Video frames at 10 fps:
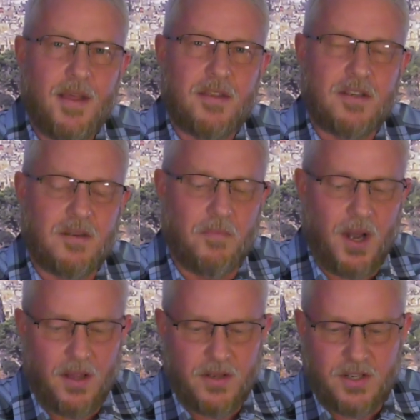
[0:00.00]
The
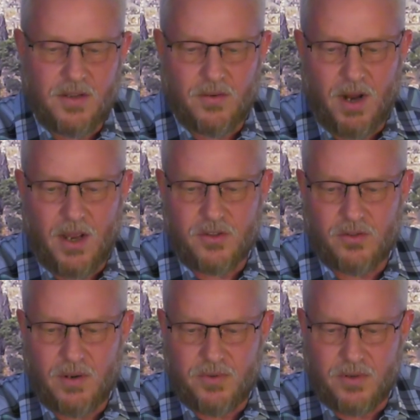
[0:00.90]
symbology throughout
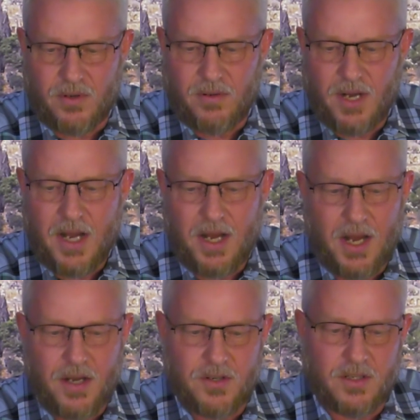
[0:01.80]
Scripture and in
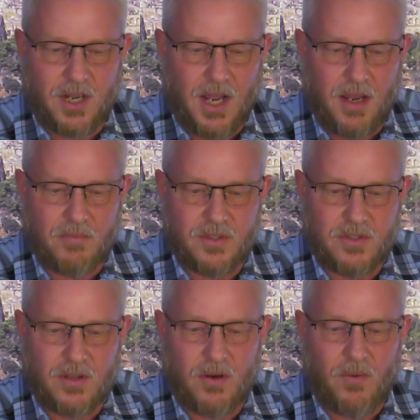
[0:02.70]
ancient times is
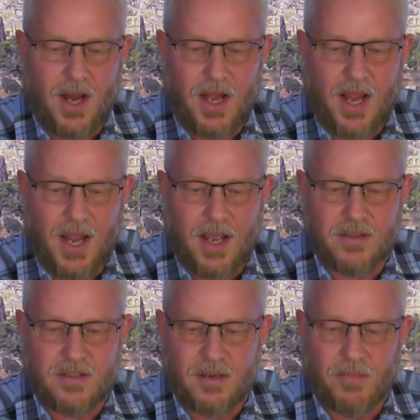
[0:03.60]
that the right
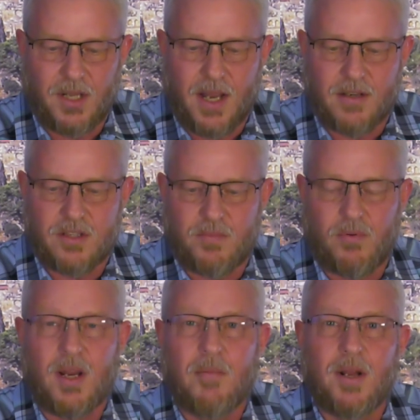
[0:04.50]
hand symbolizes
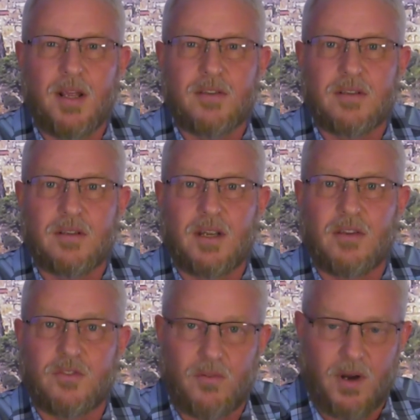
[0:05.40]
preeminence
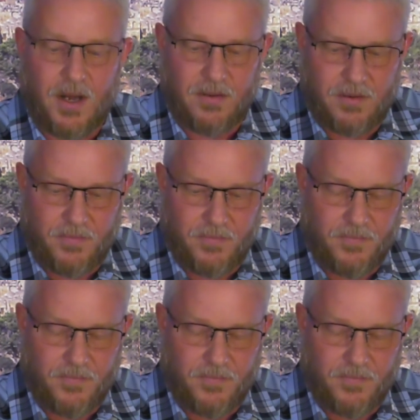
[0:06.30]
and strength.